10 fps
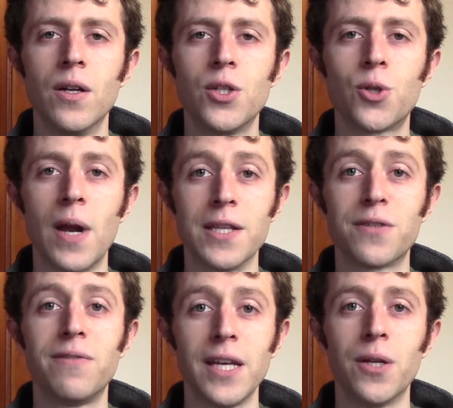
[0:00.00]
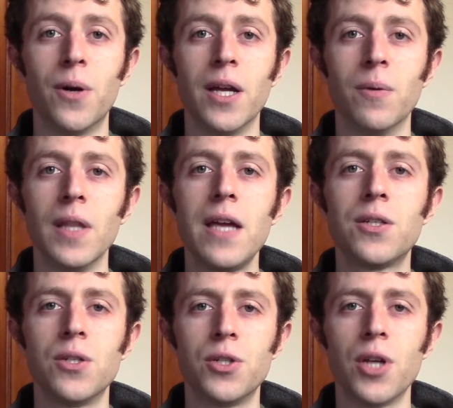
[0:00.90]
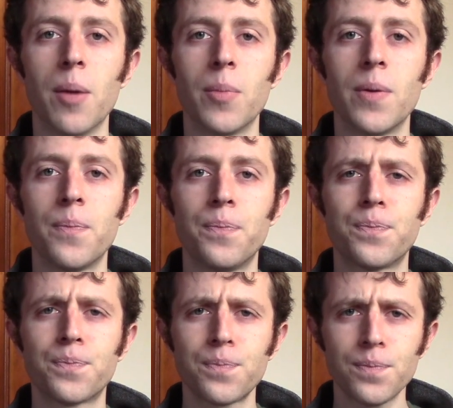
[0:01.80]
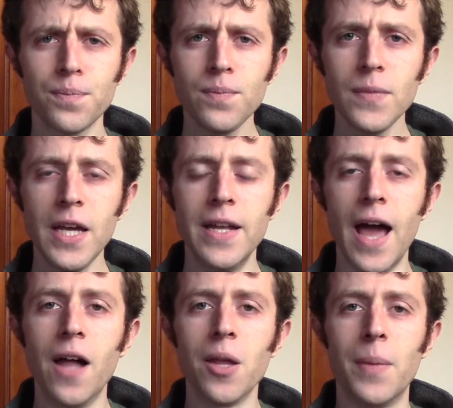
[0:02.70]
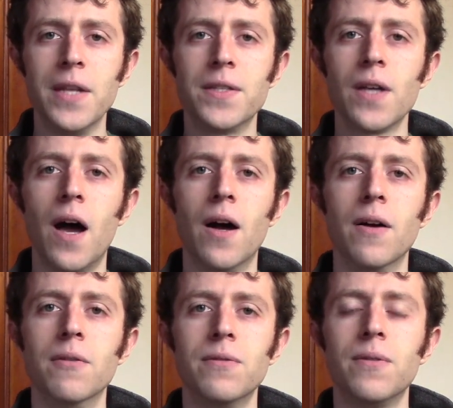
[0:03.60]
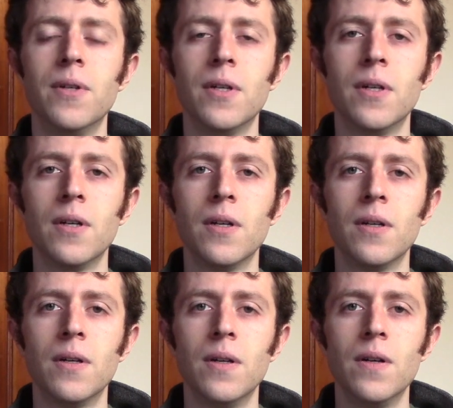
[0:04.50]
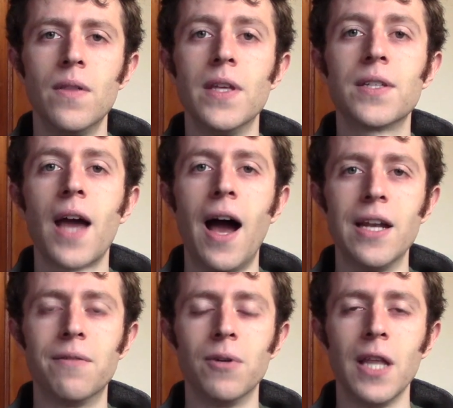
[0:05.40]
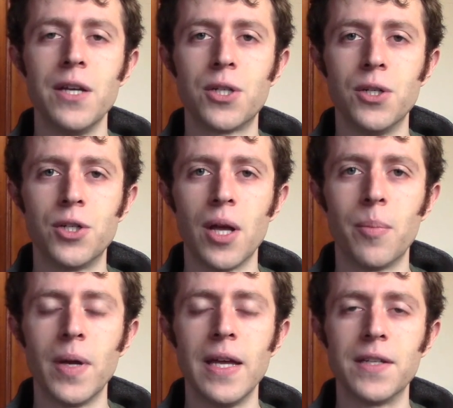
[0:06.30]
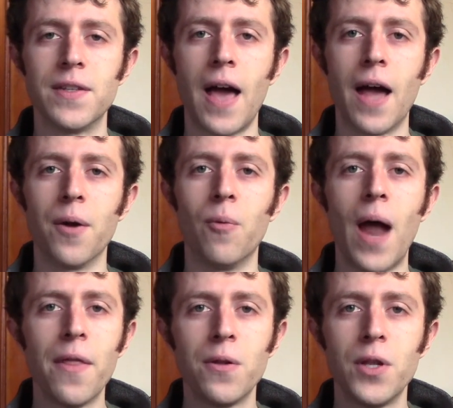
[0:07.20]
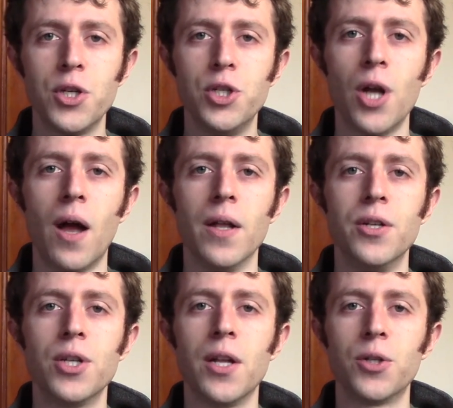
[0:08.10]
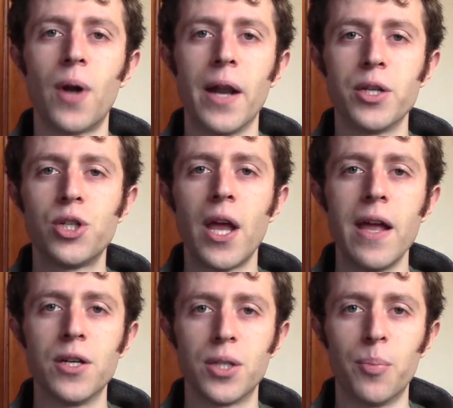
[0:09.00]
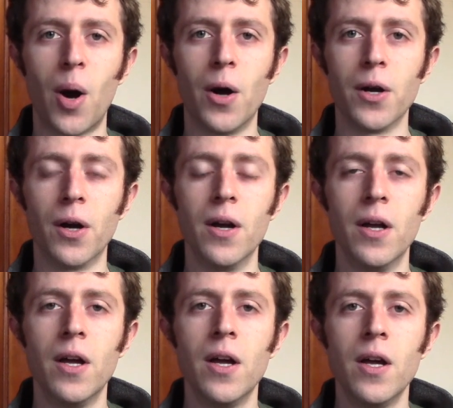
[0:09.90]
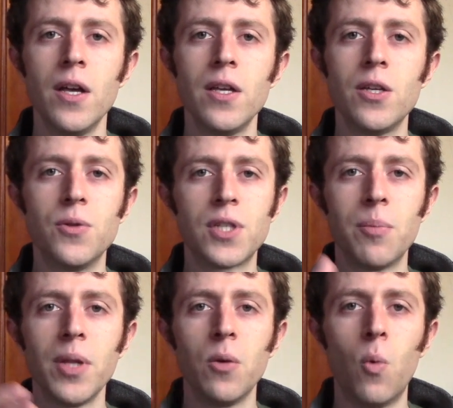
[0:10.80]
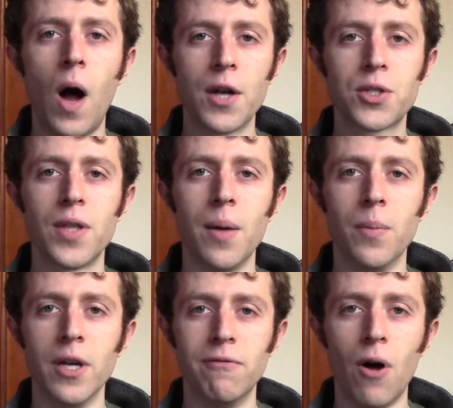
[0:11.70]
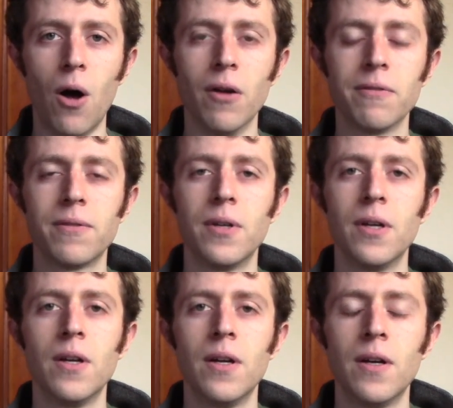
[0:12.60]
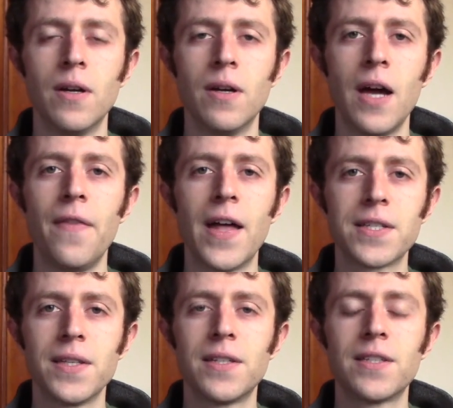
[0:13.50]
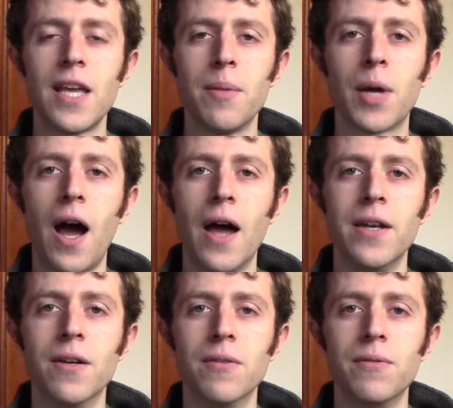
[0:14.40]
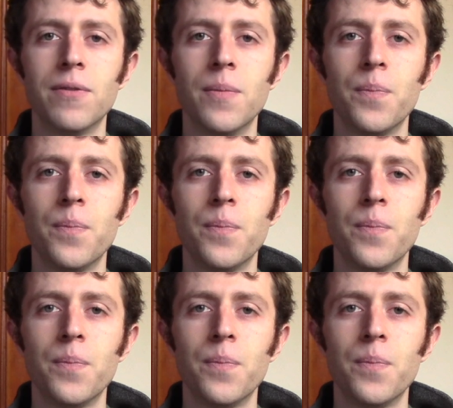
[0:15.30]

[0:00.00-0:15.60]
transfiguring relationship, an element of this kind of relationship is that rather than judge and try to change the partner, you simply watch them evolve. And that's this same kind of